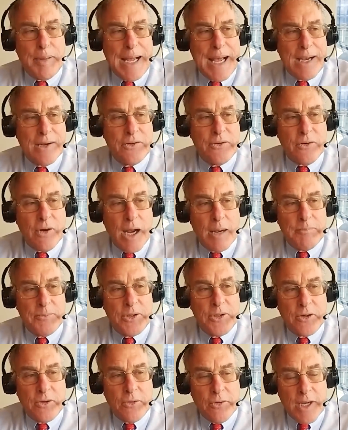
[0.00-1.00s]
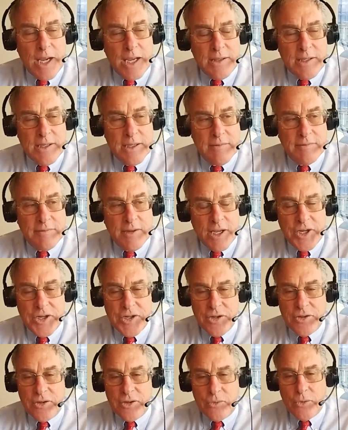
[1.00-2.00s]
backdrop to create the
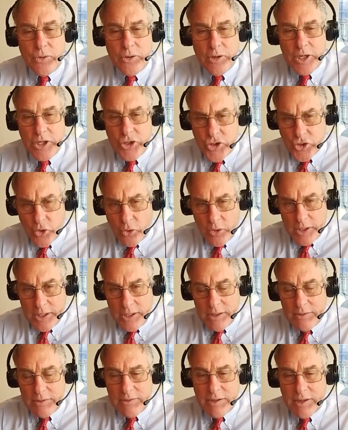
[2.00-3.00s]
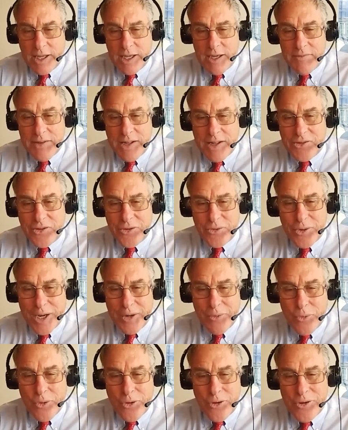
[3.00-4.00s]
inflation that we're enjoying today, if that's the
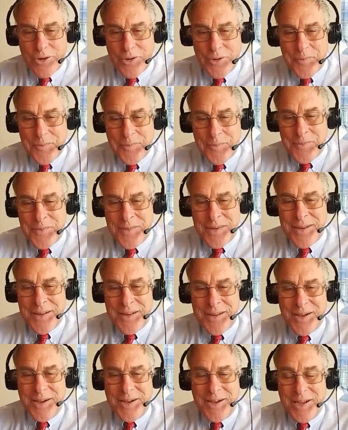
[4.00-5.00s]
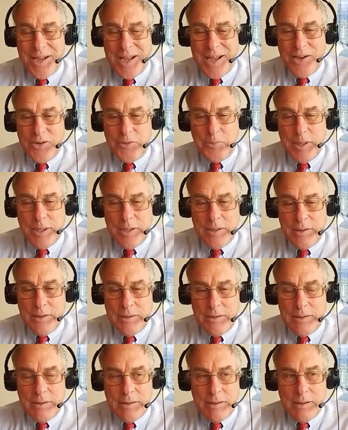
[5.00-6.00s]
right word, has
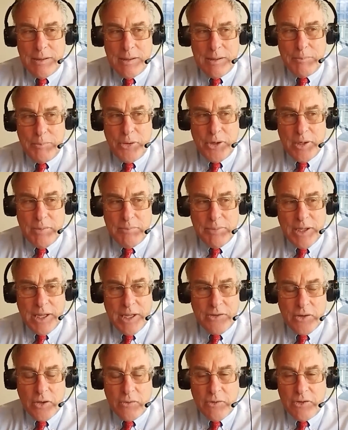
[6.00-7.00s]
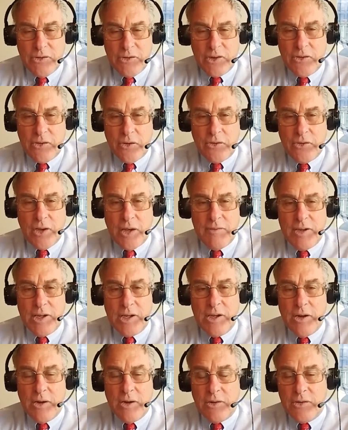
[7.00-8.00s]
been put in place over 6 or
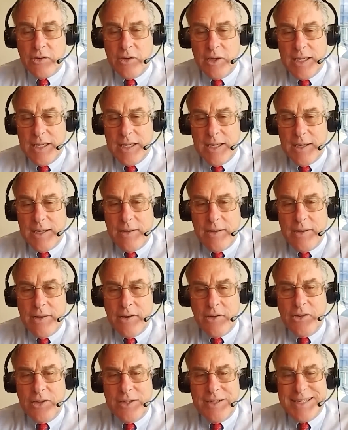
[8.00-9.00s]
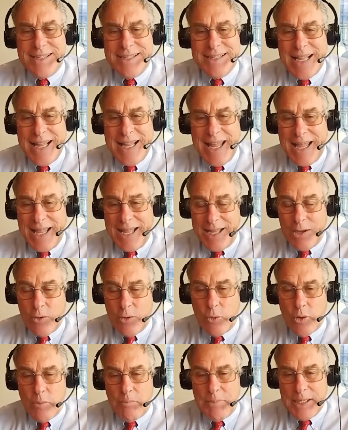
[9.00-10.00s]
7 years. There's a
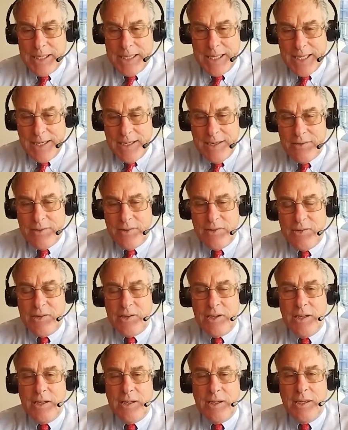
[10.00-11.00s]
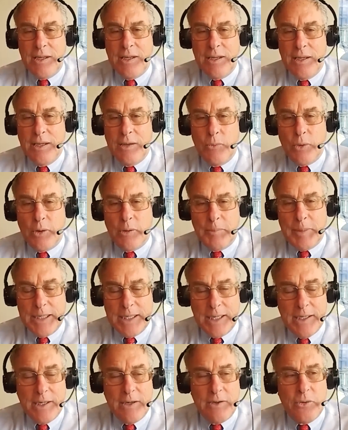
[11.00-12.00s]
delay. We're beginning
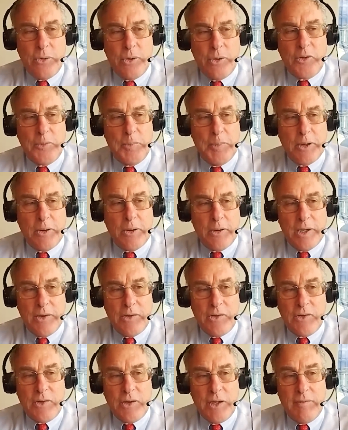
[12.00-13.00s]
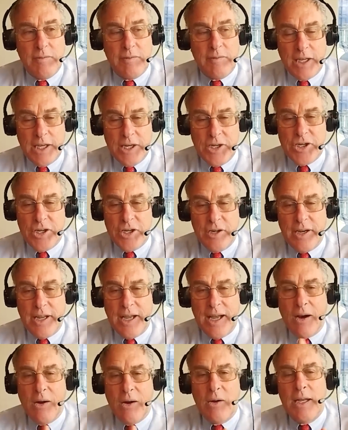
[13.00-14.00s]
to experience inflation
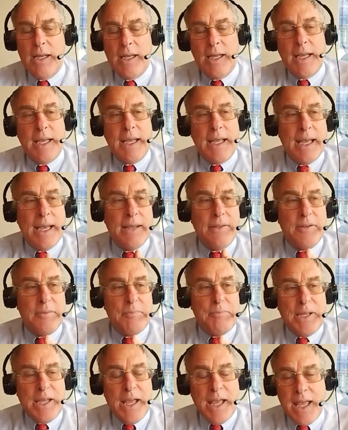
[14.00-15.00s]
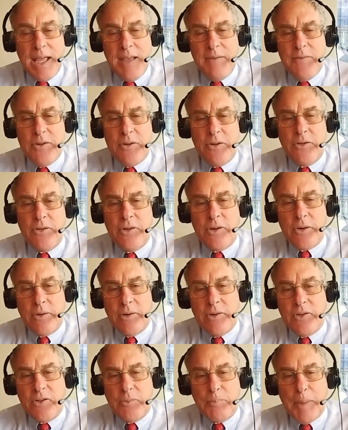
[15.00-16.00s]
now. And the behaviors that
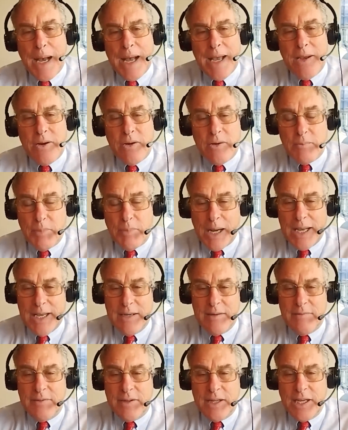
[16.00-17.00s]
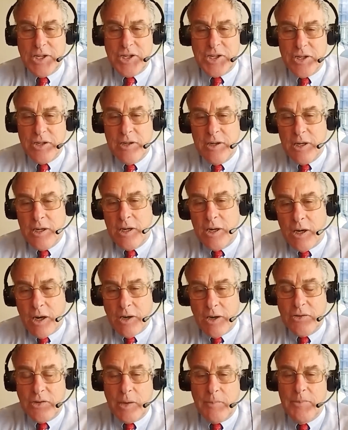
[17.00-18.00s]
are inspired by inflation
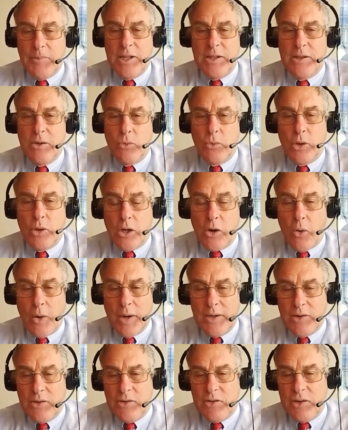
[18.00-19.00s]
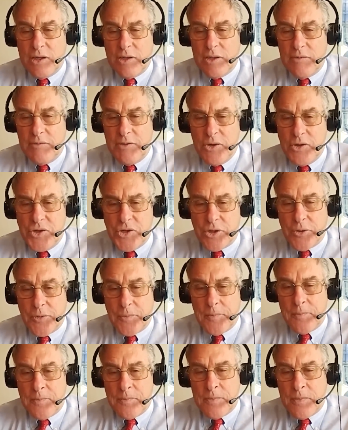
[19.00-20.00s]
are something that we're going to see in the
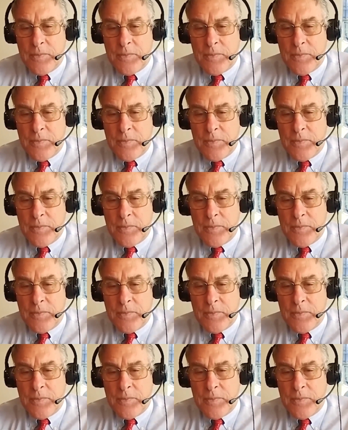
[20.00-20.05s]
future.